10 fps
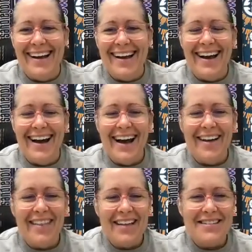
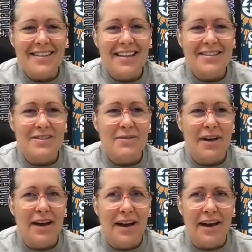That's
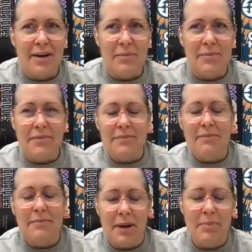a
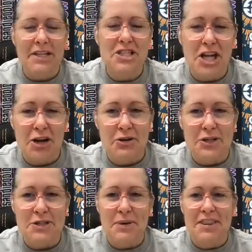bit
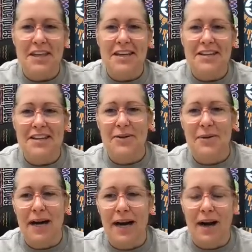generous, but thank you.
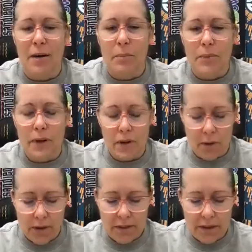
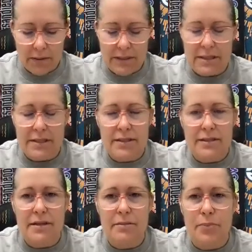I think
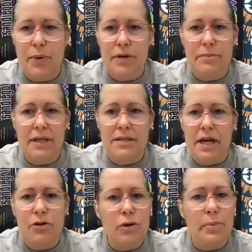what's important to me is I
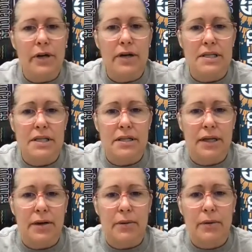grew up here in
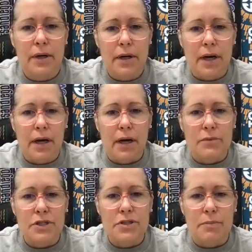Escondido,
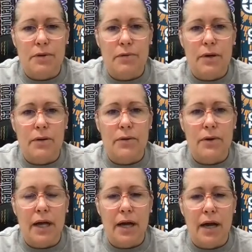just up the road,
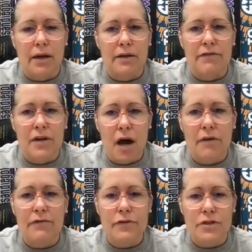and if not
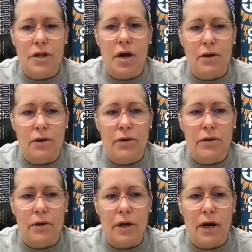for
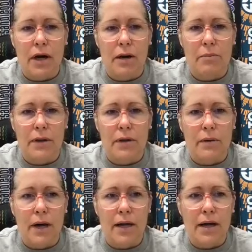soccer,
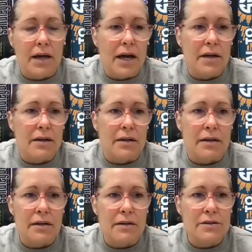I kind of
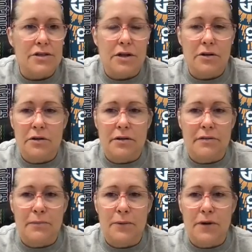shudder to
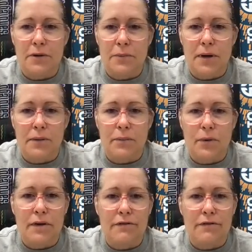wonder what would have